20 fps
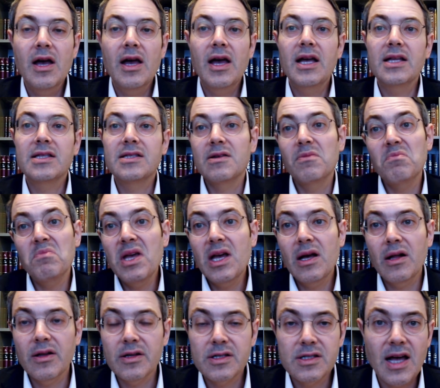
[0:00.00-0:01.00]
It's a
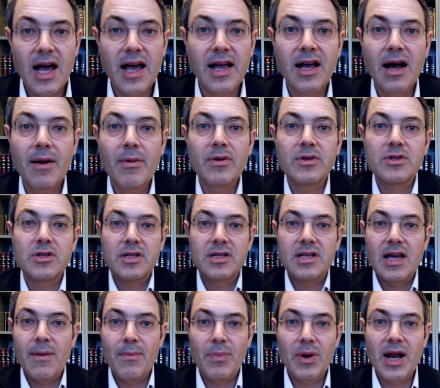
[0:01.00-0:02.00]
meal. So I come out to the
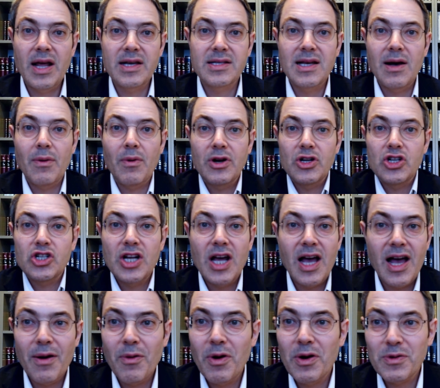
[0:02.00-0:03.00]
temple and I say, I want to share,
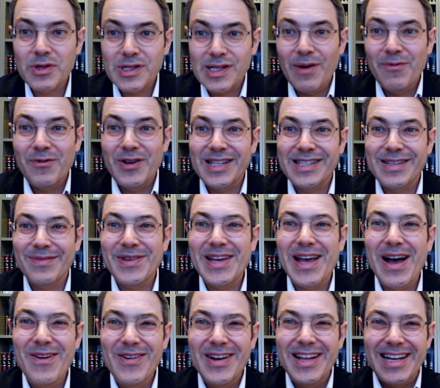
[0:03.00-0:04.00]
I want some of it to be
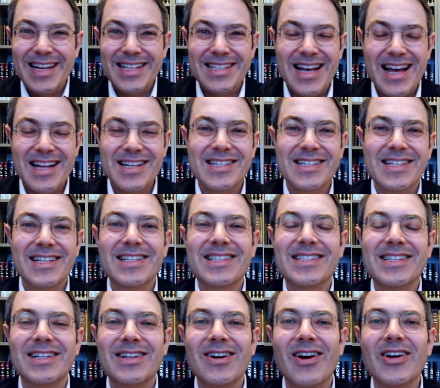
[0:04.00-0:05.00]
holy and attached
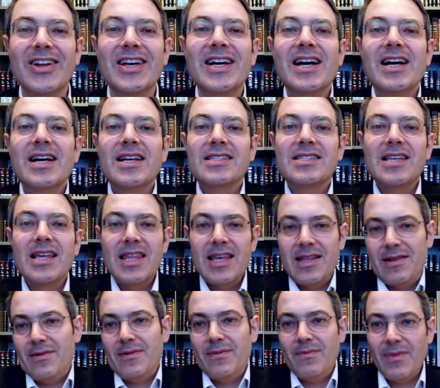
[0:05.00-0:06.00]
to God, so
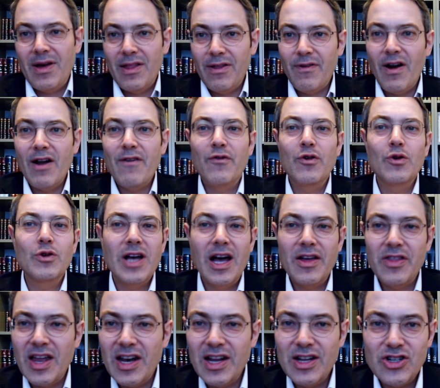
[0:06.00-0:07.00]
that the very food I
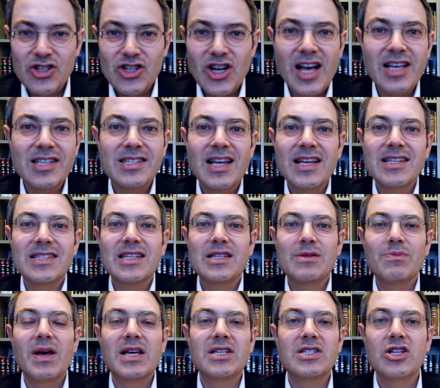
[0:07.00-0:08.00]
then ingest has
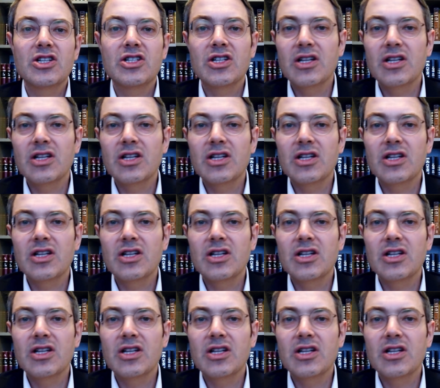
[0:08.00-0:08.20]
this message